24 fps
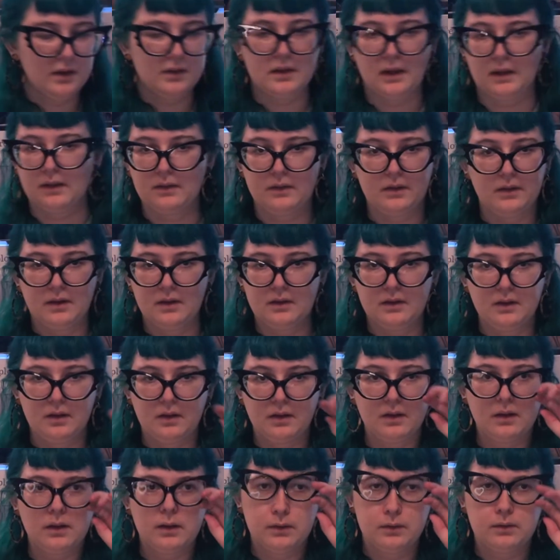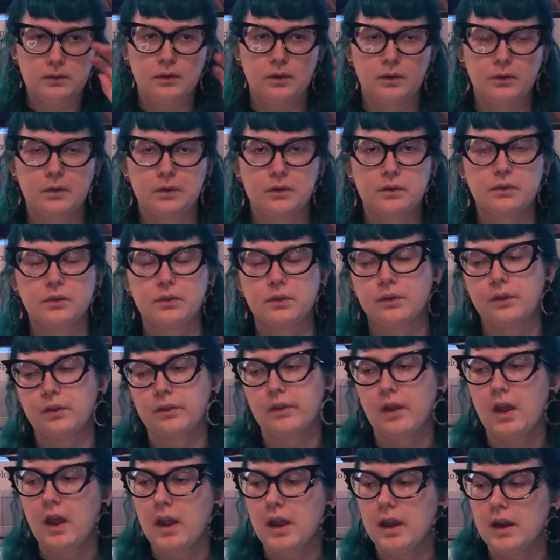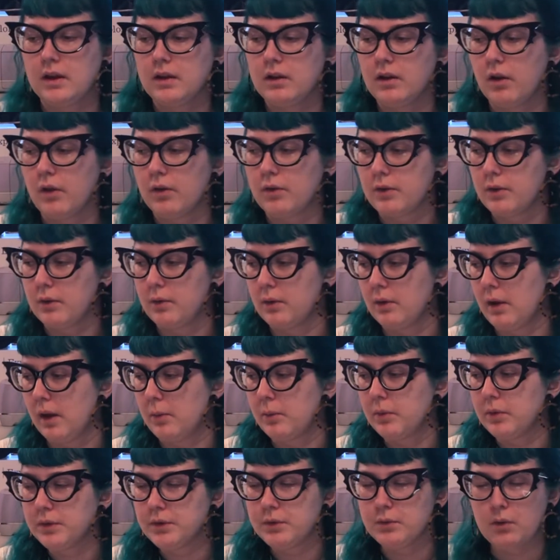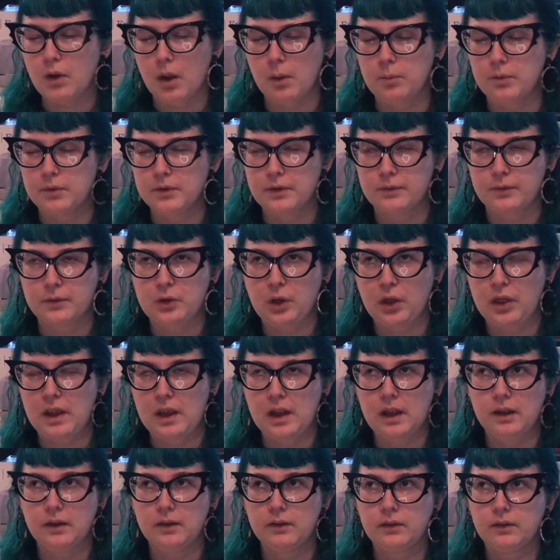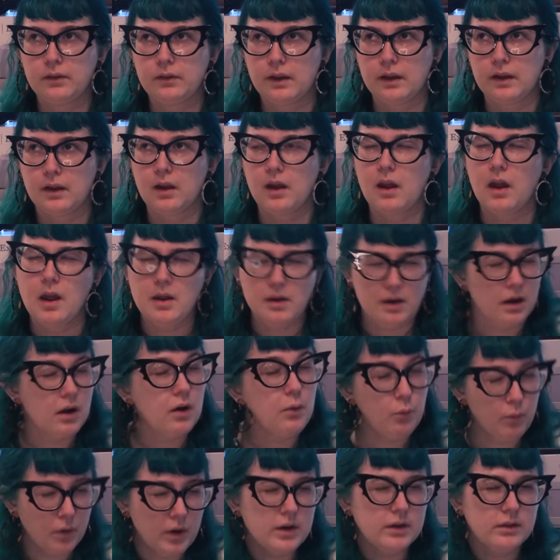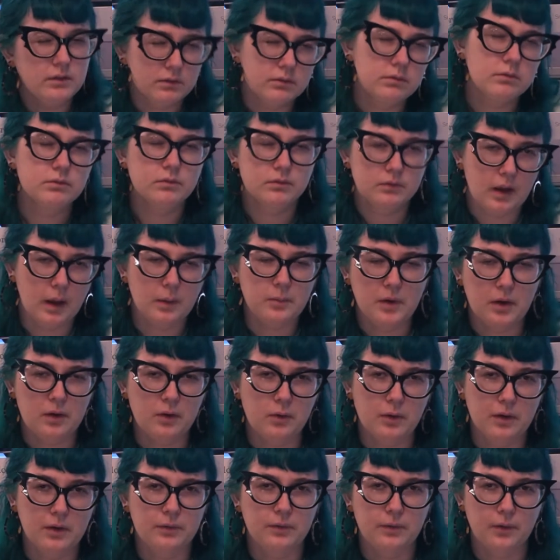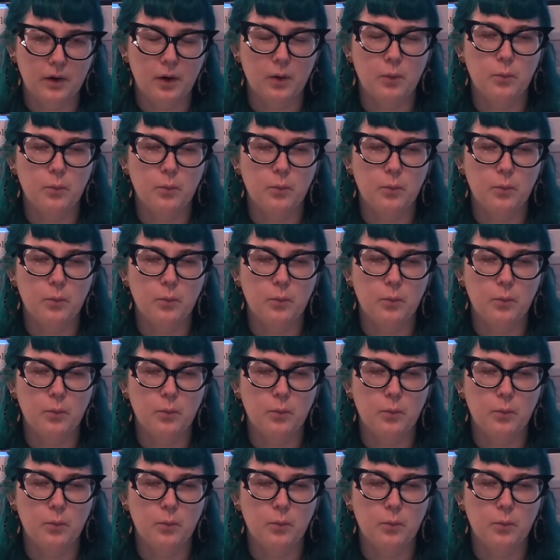that's in the original design, although I will do a couple different things. Like, one, I'm not going for a